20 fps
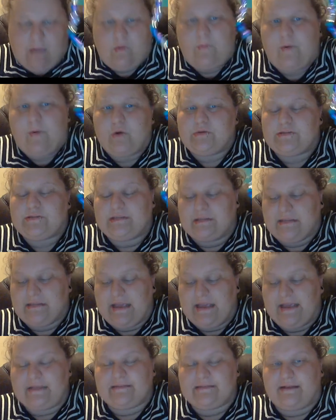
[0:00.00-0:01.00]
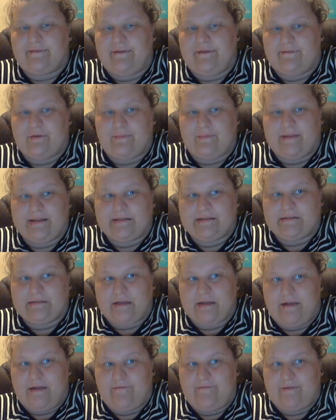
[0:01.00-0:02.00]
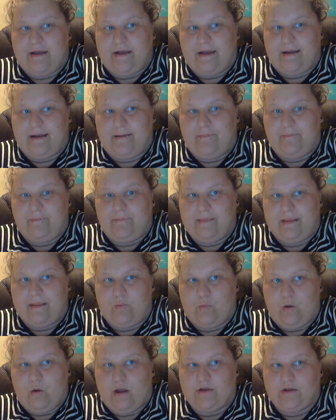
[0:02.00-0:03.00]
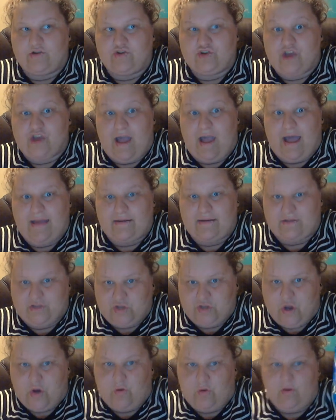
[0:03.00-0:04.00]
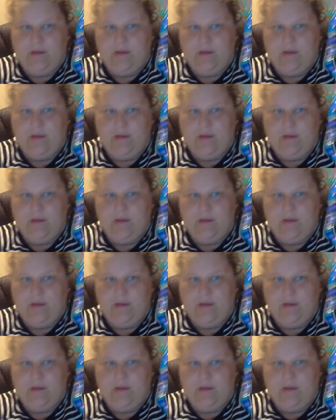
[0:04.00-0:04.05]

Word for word: post the links of everybody's stuff um, in one shot, so